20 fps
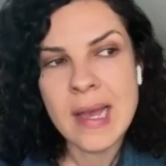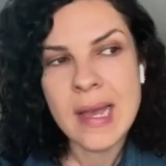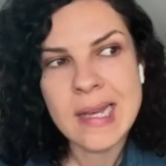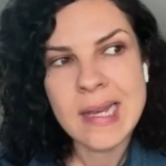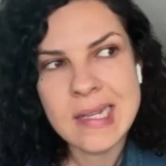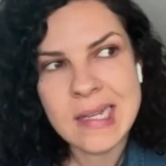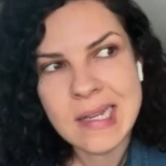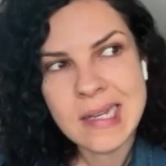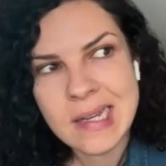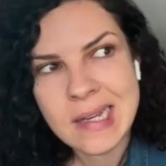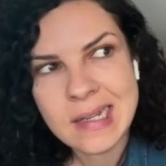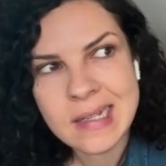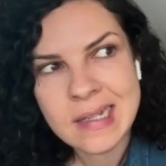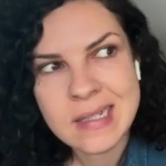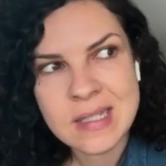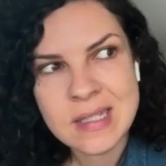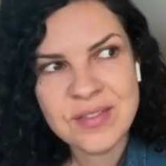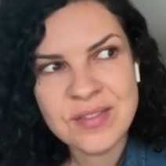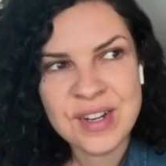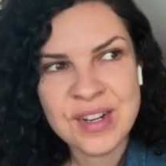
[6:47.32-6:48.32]

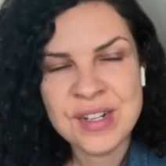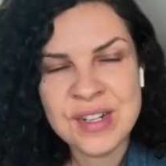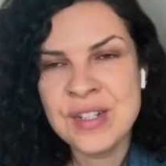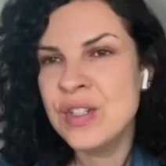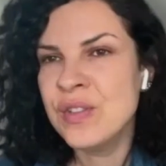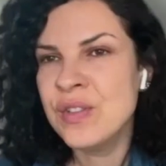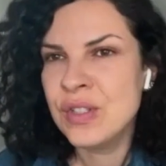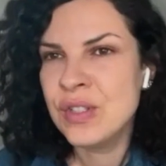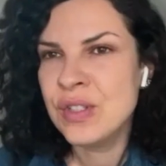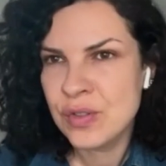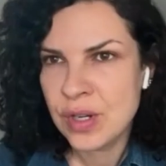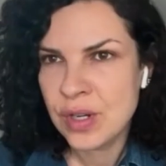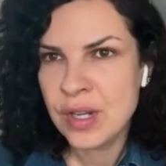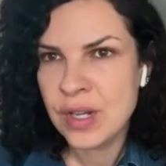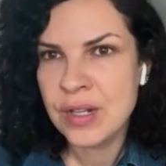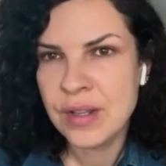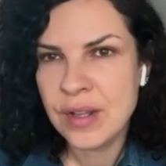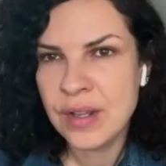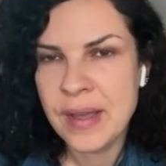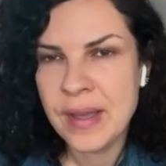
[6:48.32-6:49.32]
It's very
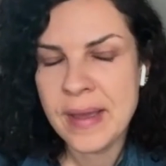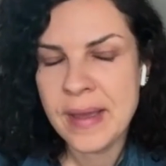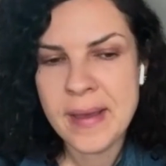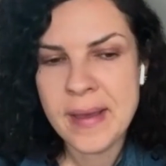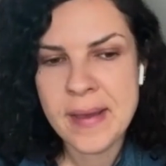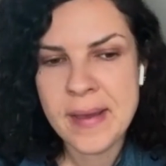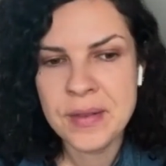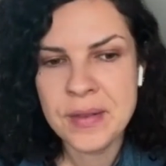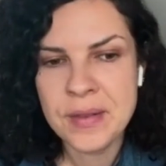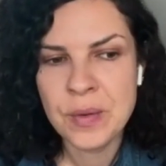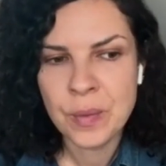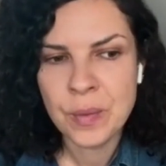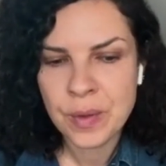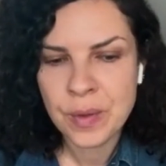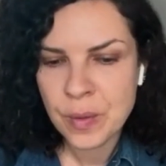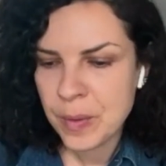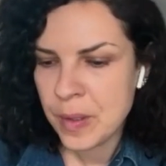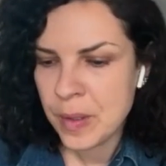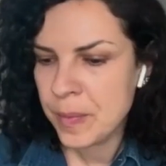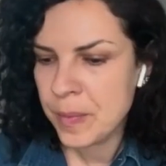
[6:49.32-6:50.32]
individual, and there
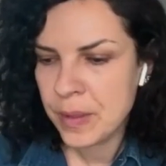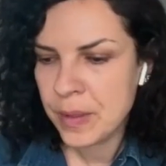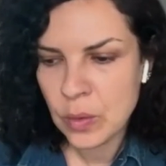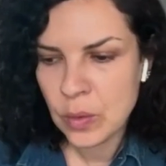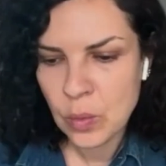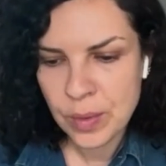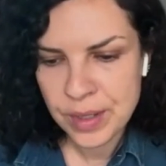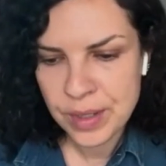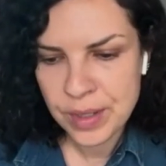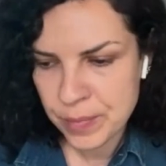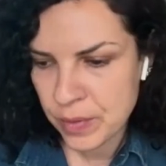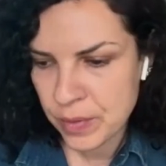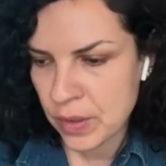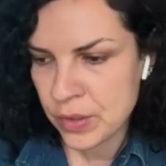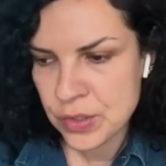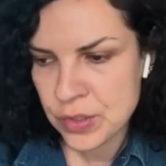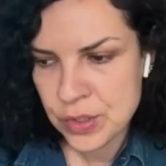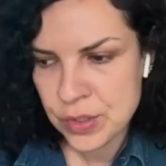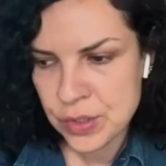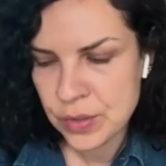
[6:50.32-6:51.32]
were people who we
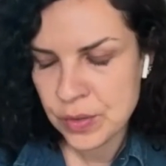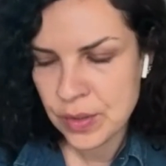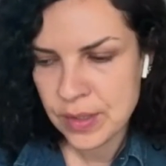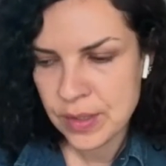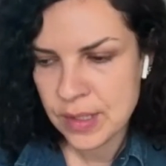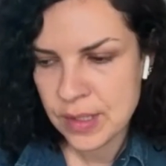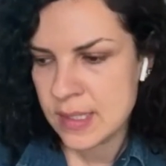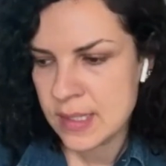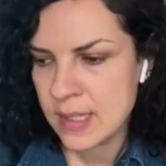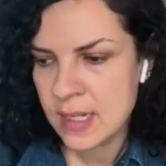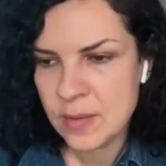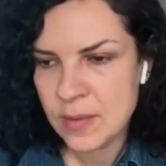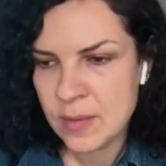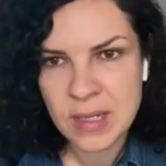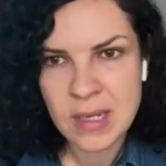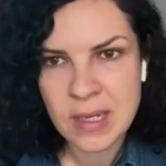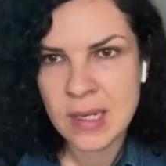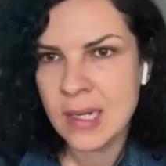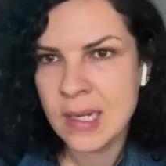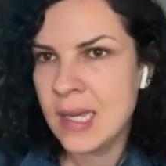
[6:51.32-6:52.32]
approached to, and they said
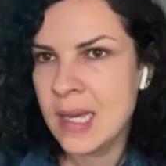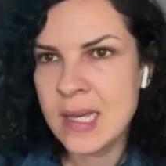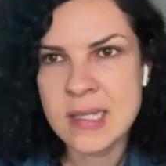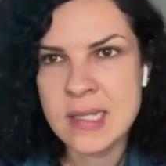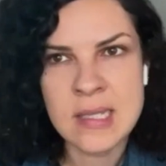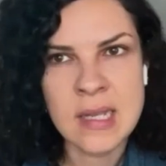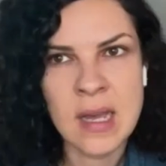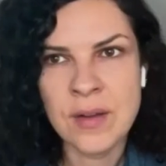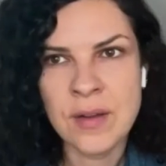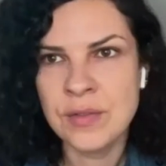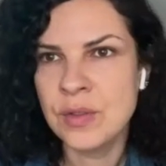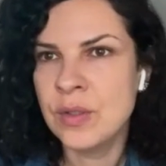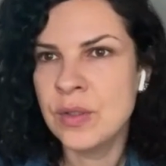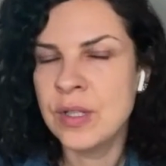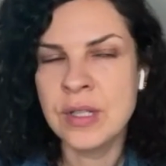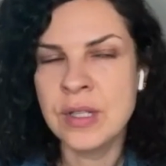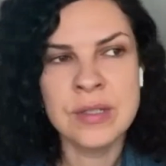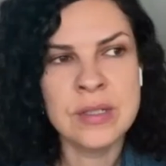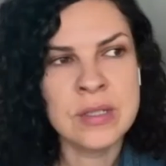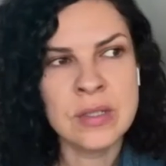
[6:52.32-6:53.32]
immediately, yes, I have to
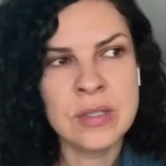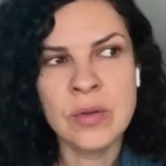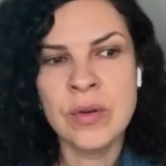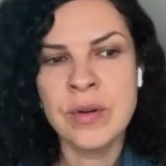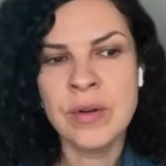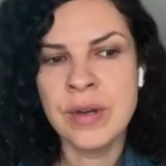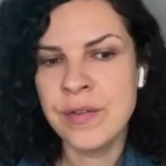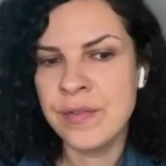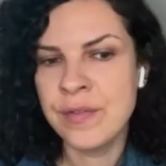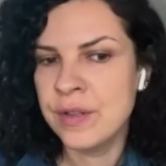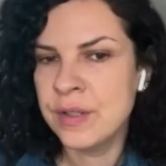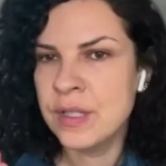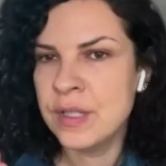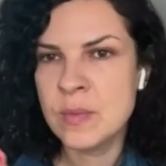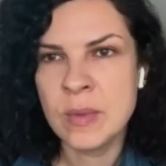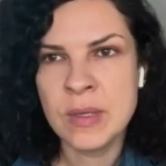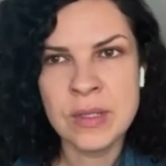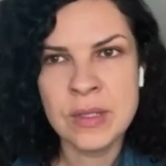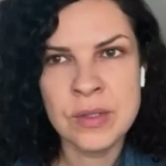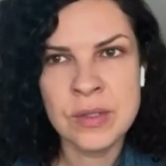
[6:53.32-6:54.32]
tell the story. I feel
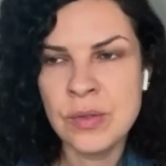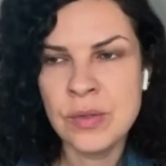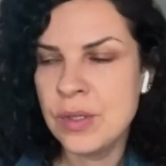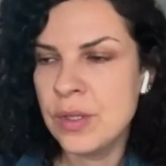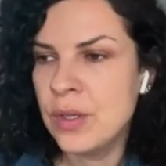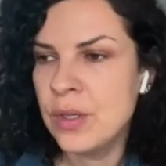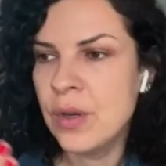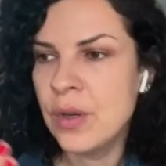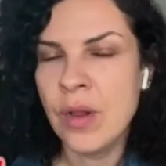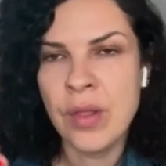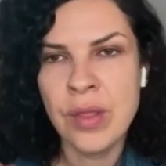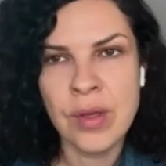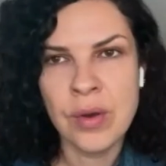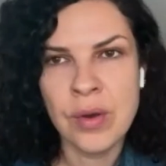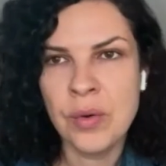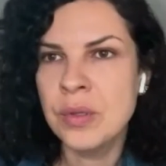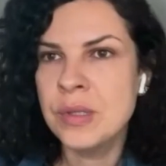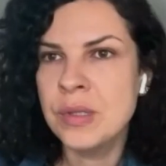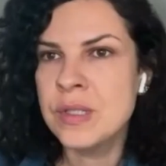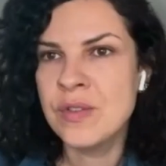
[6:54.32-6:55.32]
it's my duty,
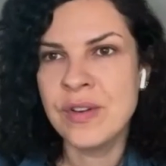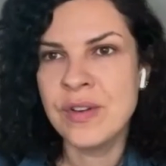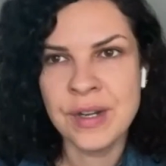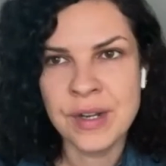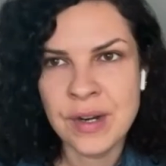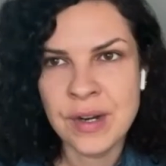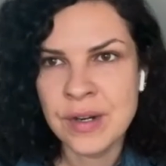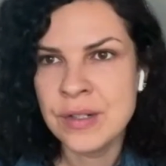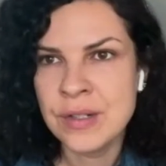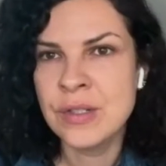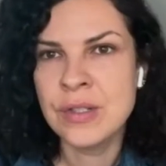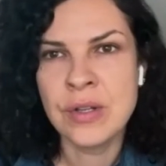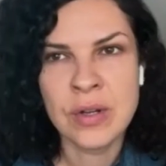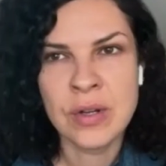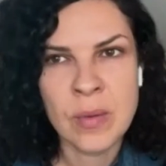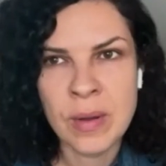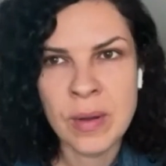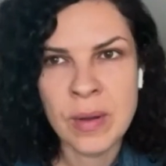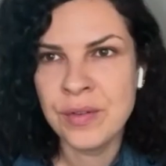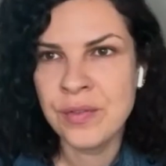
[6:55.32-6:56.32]
although it's very hard to talk
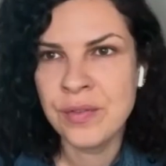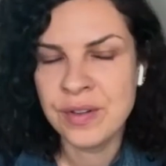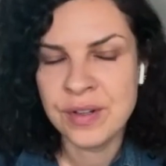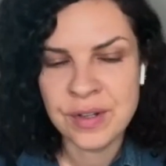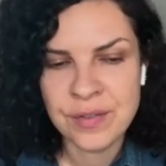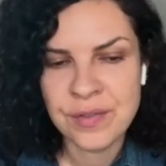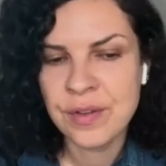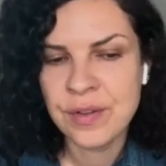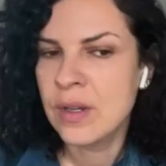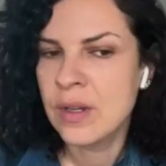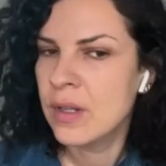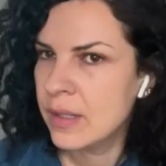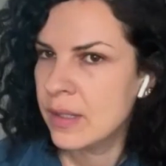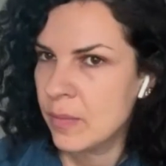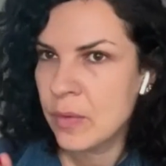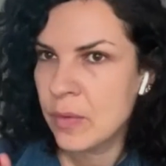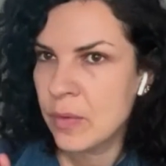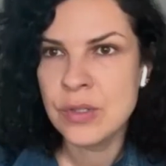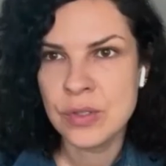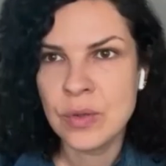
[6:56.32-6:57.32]
about, very difficult.
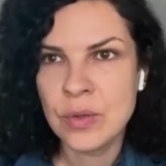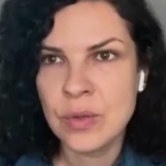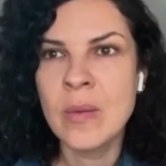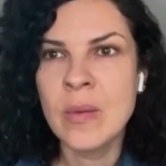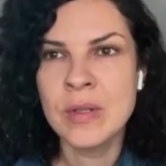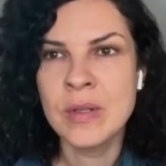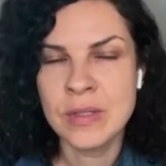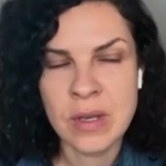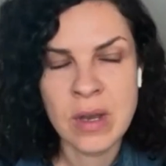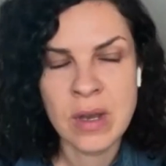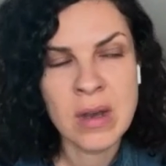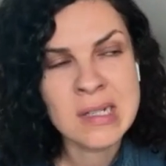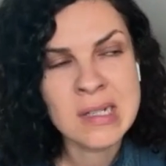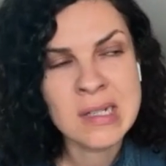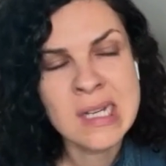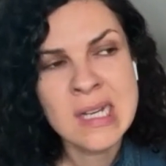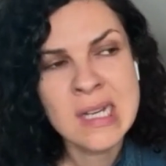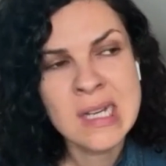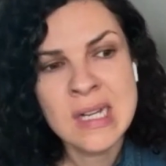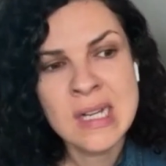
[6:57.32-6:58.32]
I'm going to come and talk.
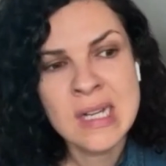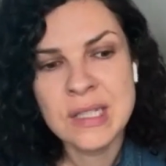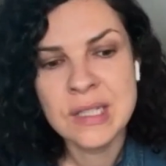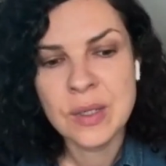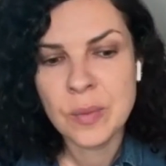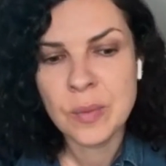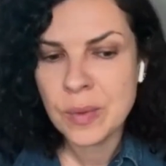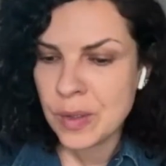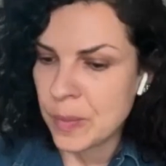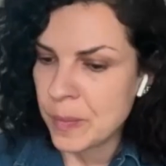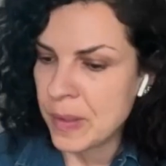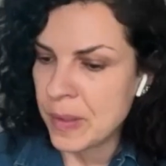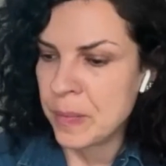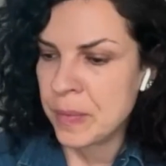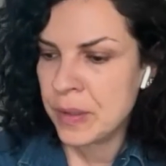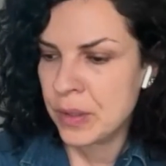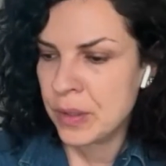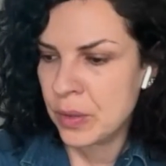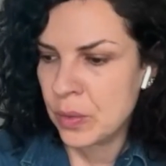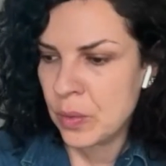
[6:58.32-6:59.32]
There were
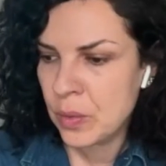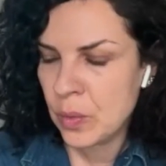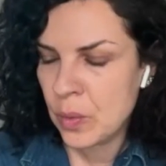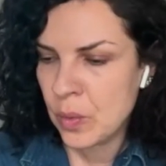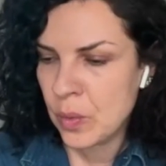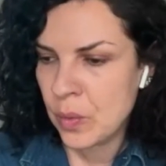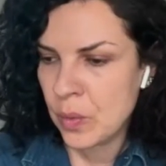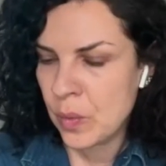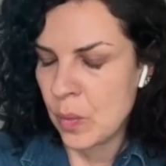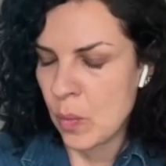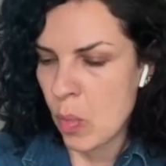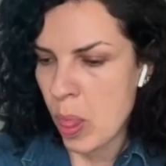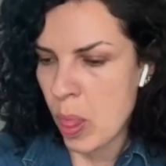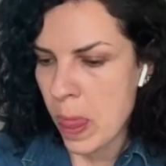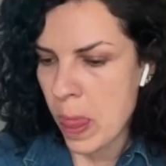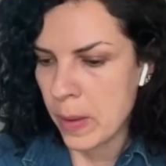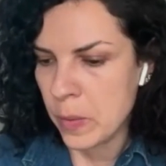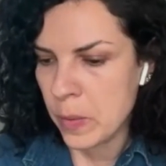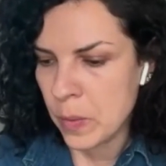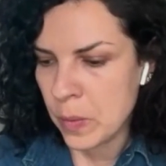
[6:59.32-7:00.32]
people
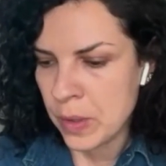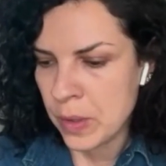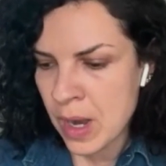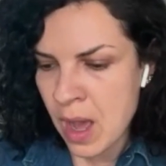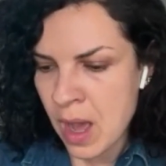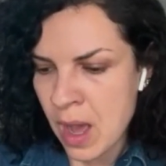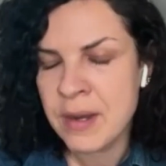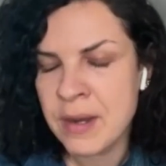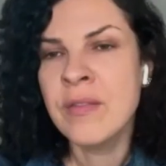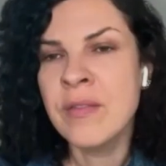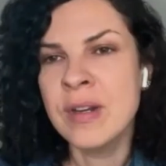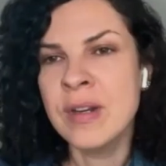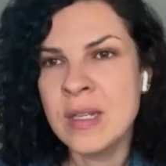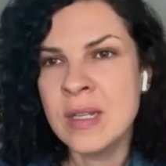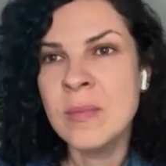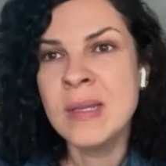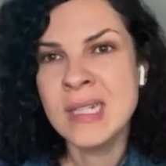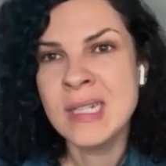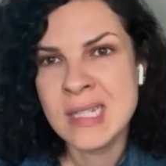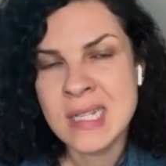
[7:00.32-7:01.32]
who not agreed
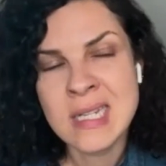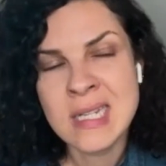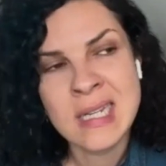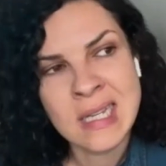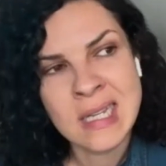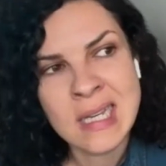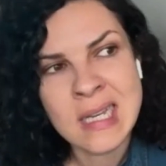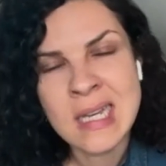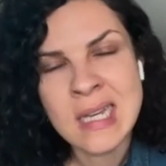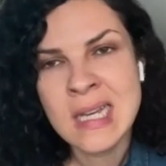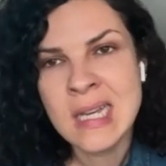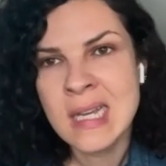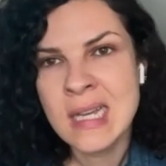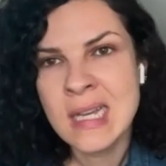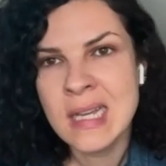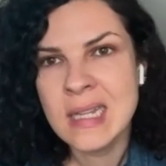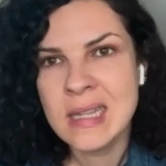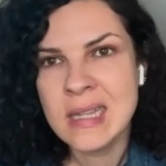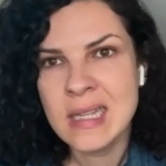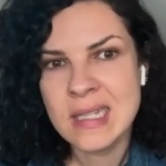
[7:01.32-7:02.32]
immediately.
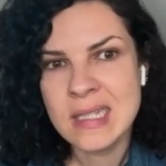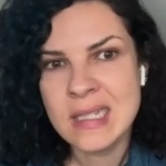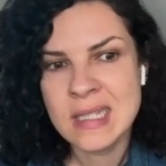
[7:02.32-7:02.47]
They